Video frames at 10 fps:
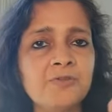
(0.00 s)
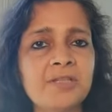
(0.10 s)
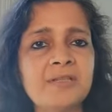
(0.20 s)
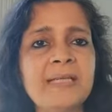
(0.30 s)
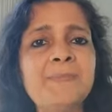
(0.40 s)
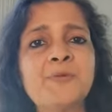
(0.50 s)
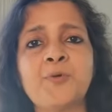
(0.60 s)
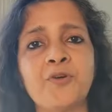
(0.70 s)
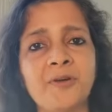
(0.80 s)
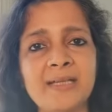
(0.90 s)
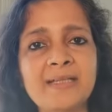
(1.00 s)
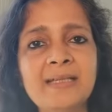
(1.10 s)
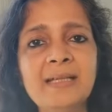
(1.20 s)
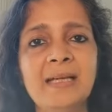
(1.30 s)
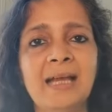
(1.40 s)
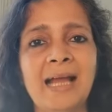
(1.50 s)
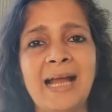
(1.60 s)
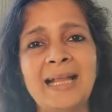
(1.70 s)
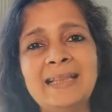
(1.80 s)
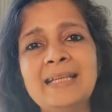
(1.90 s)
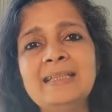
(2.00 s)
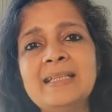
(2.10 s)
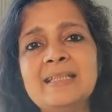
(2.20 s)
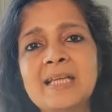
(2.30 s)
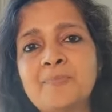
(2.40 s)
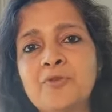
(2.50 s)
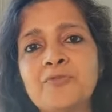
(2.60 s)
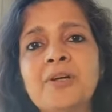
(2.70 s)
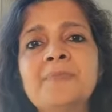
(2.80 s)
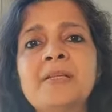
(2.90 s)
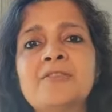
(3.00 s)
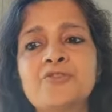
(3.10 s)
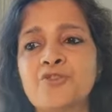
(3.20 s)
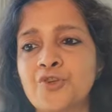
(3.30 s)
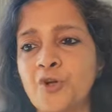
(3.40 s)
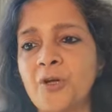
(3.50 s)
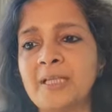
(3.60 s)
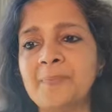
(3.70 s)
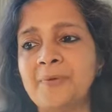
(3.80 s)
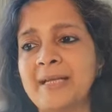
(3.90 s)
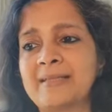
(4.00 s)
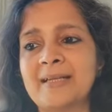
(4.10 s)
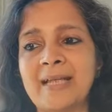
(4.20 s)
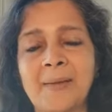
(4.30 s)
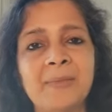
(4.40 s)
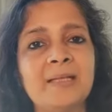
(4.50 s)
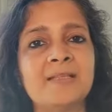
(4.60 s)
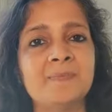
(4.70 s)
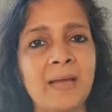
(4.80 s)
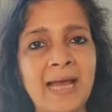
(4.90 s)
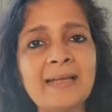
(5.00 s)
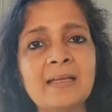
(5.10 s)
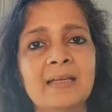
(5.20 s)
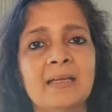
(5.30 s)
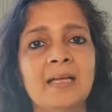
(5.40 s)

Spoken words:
just keeps progressing. And then there's that proverbial straw that breaks the camel's back.